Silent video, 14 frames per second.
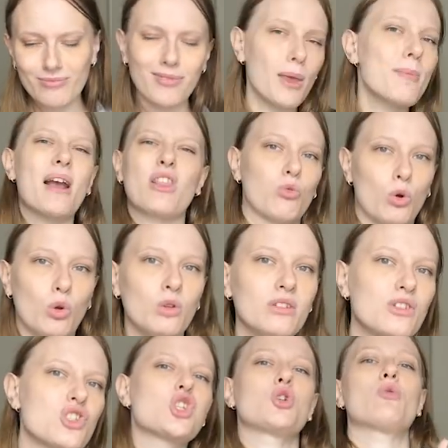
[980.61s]
They might throw
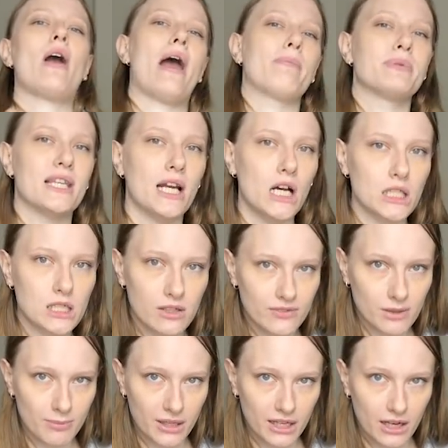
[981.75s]
scraps at us of
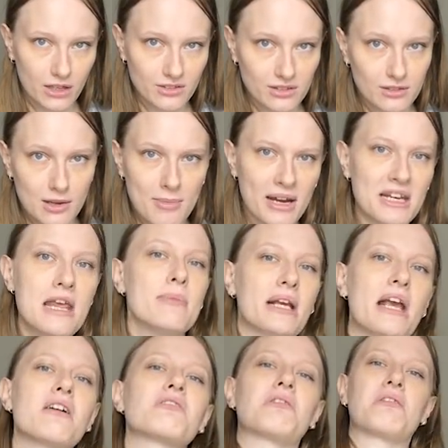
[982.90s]
something else. They might name a
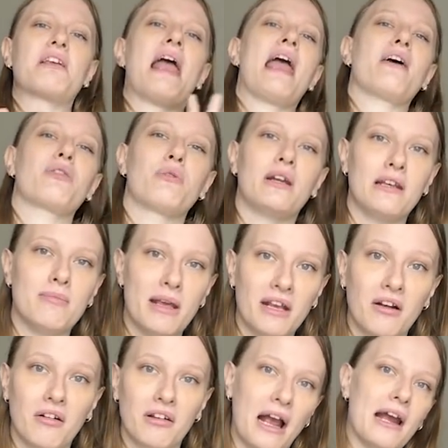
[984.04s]
character Catherine and make
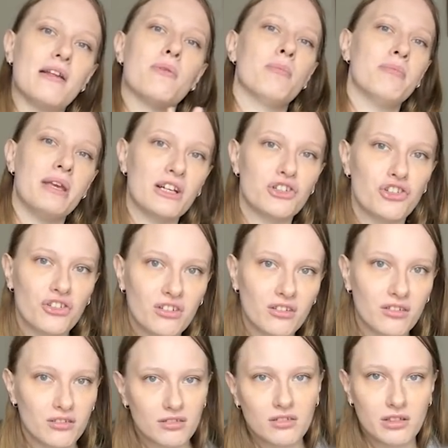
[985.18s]
her kind of a bitch
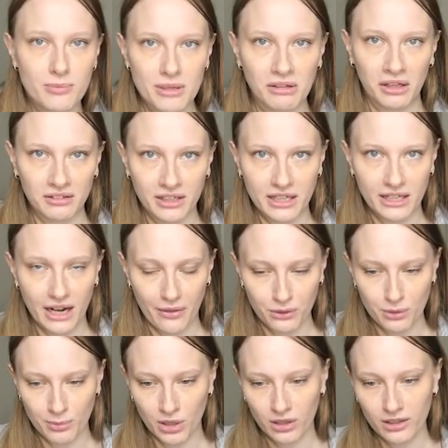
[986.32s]
to be like Lady Catherine
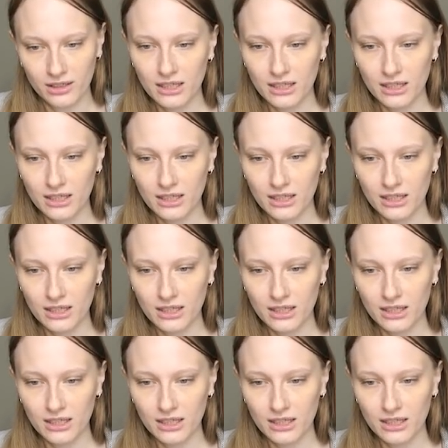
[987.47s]
de Bourgh.